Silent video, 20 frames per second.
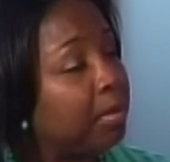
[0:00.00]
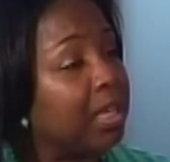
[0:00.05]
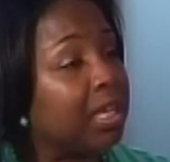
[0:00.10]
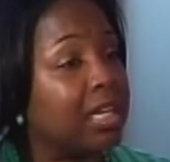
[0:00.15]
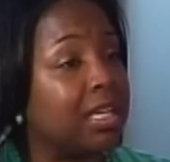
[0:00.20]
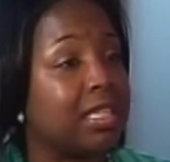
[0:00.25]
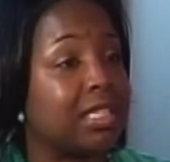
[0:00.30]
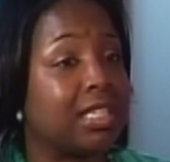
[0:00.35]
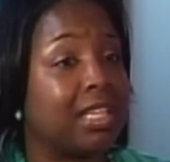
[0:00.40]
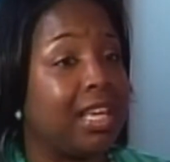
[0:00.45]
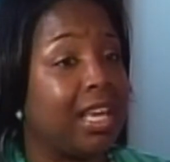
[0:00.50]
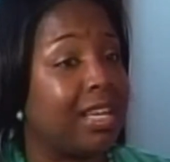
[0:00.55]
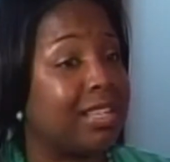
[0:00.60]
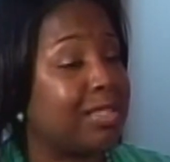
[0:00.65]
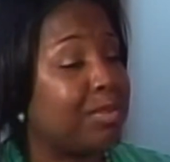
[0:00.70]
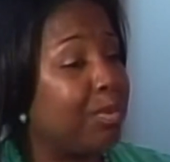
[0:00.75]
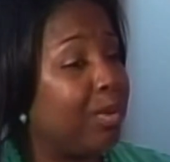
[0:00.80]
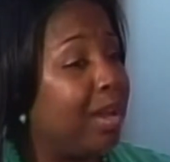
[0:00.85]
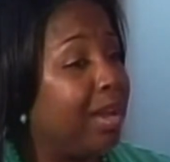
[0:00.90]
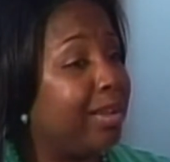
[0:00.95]
Because
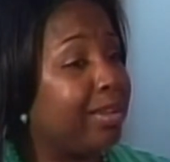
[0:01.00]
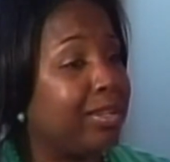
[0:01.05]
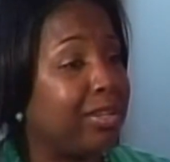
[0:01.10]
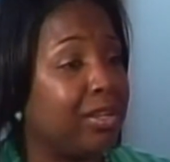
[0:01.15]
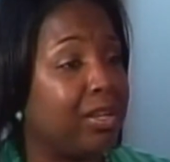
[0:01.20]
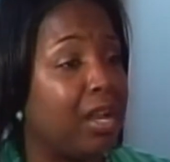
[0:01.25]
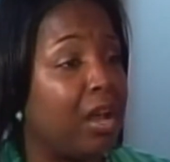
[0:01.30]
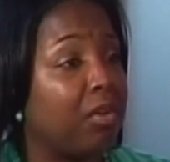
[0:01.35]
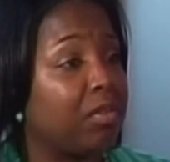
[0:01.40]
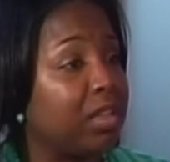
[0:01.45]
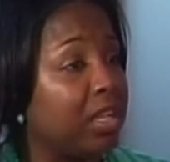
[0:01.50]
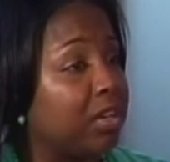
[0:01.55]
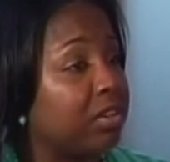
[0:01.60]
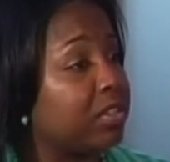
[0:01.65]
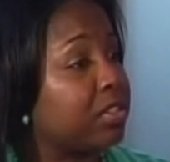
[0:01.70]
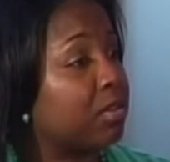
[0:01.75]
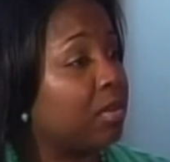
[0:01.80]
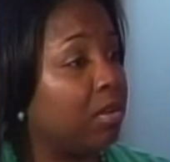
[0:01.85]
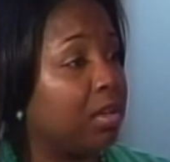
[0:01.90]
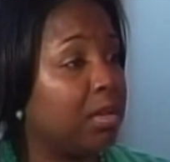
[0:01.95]
guess what?
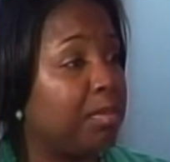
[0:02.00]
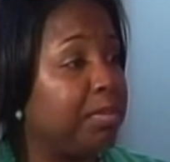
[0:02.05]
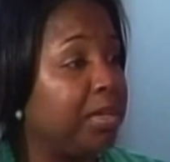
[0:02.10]
There's going